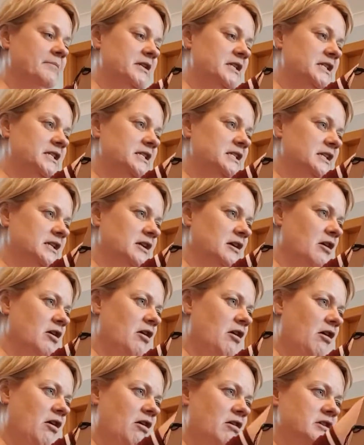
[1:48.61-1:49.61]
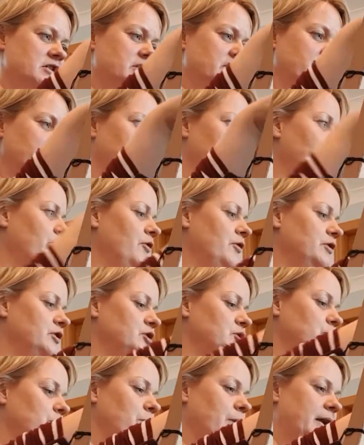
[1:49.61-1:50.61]
Needing her done for the
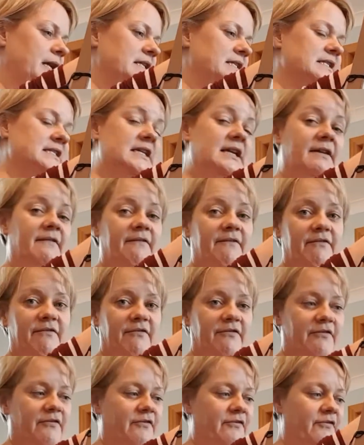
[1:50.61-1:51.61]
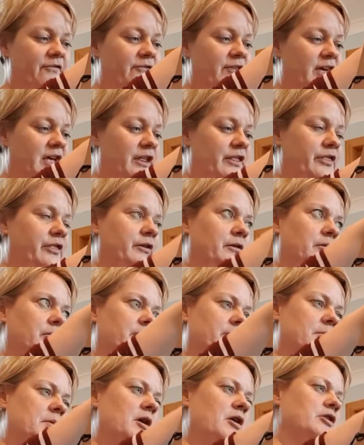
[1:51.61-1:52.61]
25th
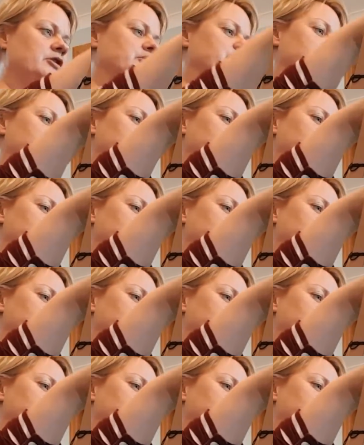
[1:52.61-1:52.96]
of March.